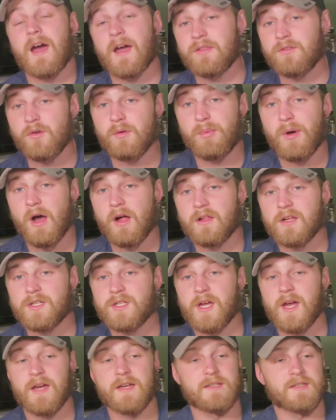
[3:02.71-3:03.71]
I do
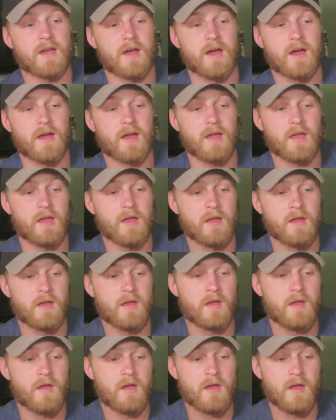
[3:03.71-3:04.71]
apologize. I
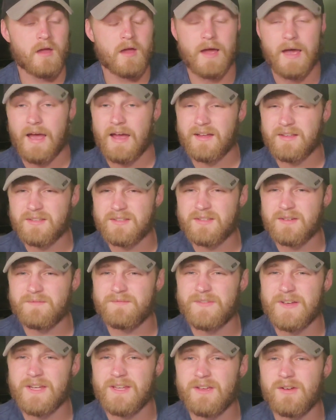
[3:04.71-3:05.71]
had
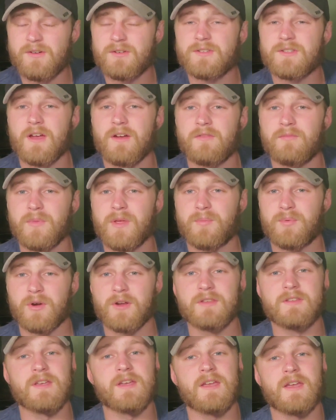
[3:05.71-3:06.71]
some videos of me
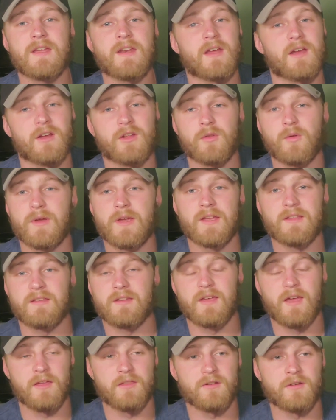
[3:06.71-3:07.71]
printing it and gluing it
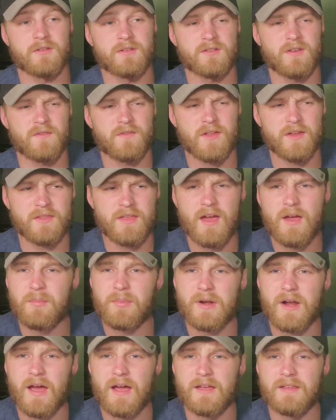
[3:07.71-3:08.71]
together and stuff like that,
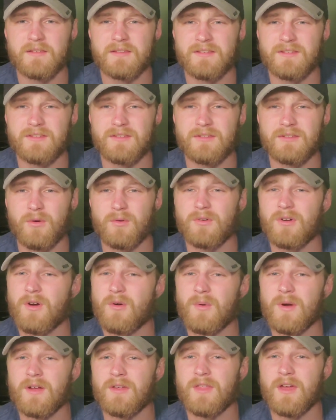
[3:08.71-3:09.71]
but I don't
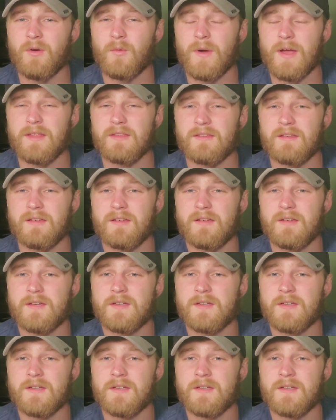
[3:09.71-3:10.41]
know where they went.